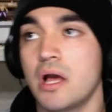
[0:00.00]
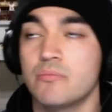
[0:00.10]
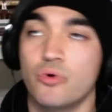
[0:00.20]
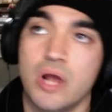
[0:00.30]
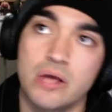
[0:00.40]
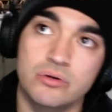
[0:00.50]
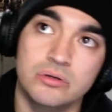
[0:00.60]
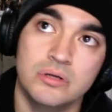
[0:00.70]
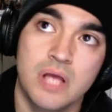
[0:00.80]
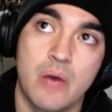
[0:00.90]
and Moreno,
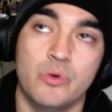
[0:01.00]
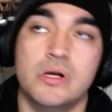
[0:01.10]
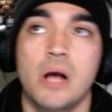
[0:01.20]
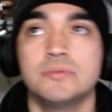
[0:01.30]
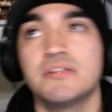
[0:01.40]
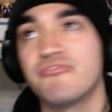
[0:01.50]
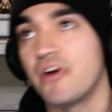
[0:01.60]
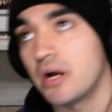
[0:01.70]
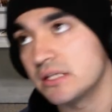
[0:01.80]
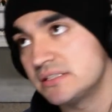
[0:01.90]
when it comes to
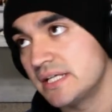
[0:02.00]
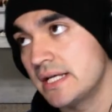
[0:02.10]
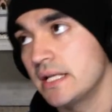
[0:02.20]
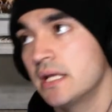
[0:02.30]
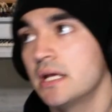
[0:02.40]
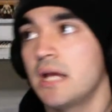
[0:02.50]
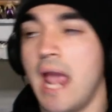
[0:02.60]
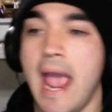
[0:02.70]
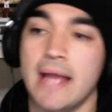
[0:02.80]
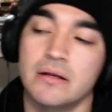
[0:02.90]
Ferguson
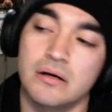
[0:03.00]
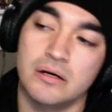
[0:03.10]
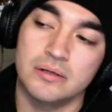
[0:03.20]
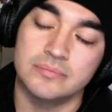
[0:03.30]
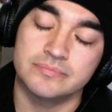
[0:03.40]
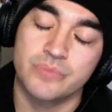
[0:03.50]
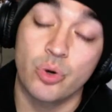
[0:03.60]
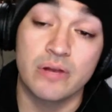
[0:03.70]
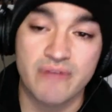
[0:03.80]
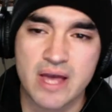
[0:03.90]
and
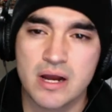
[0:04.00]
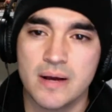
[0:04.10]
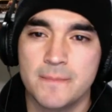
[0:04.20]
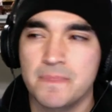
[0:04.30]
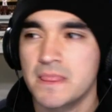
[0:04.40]
Oliveira.